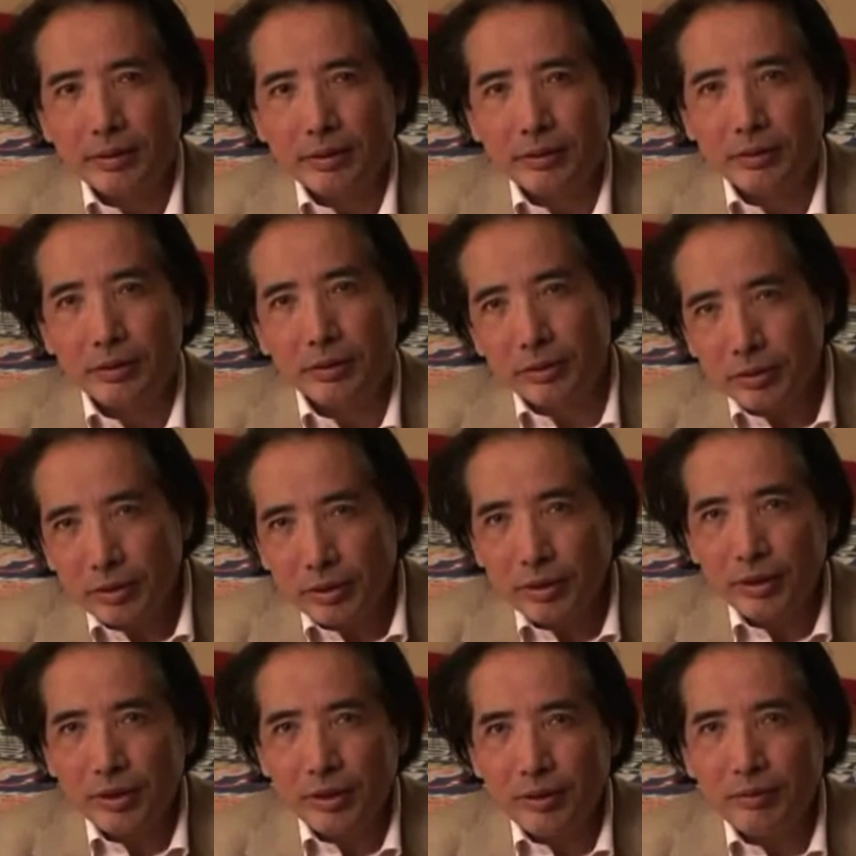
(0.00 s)
So
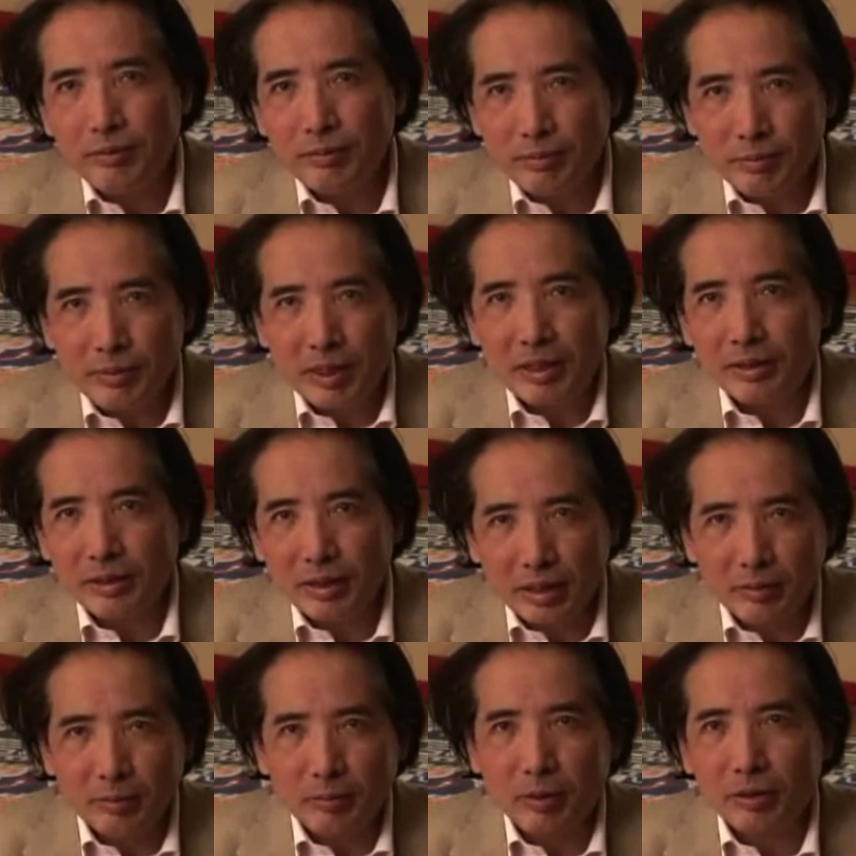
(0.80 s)
he made
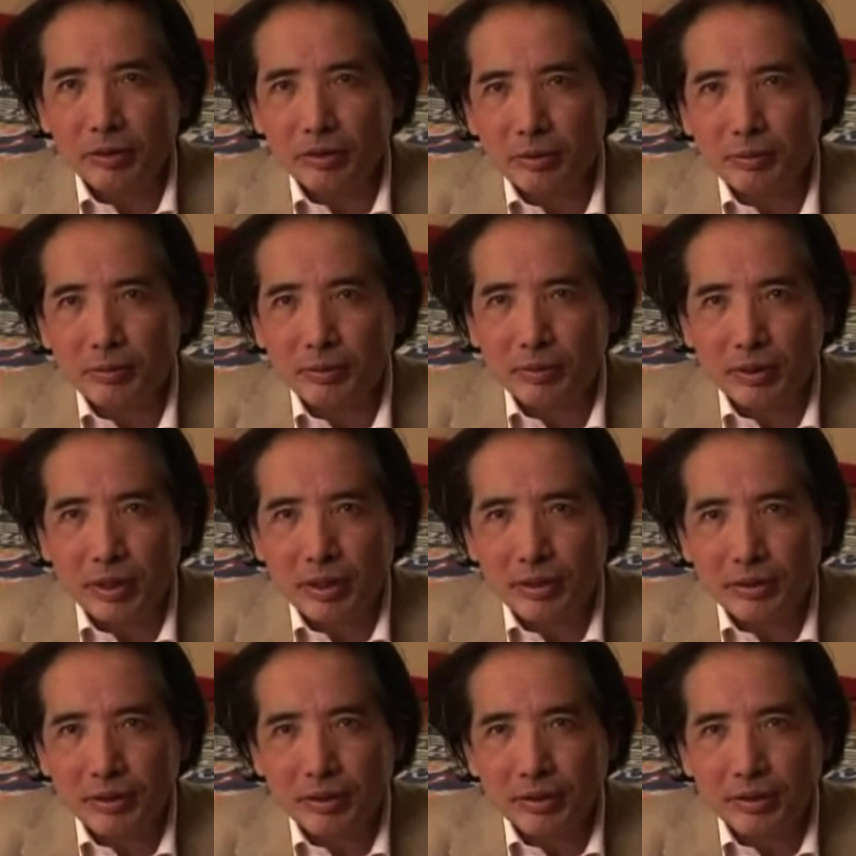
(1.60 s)
that possible, I
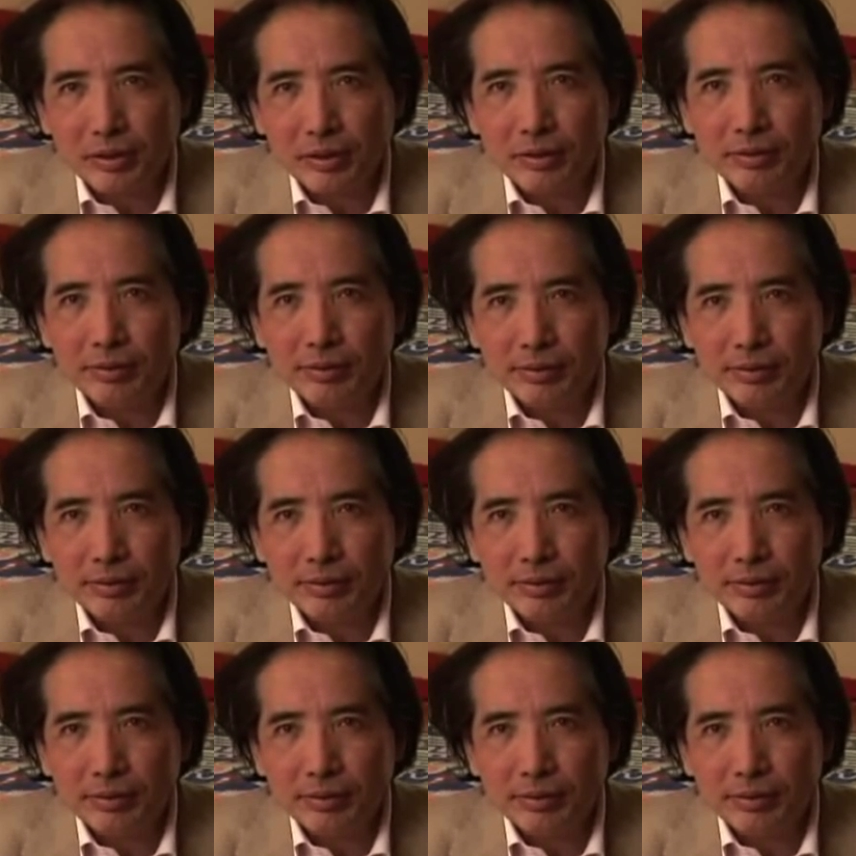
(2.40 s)
think.